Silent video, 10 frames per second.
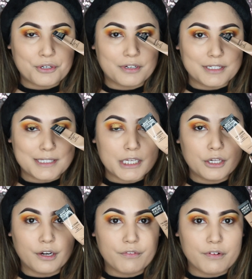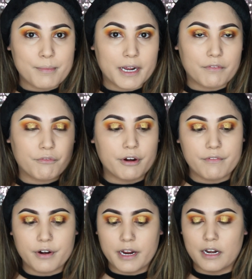Concealer from Makeup
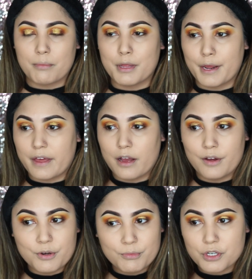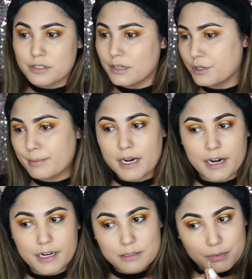Forever and applying that under, just under my
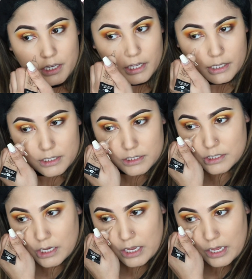eyes because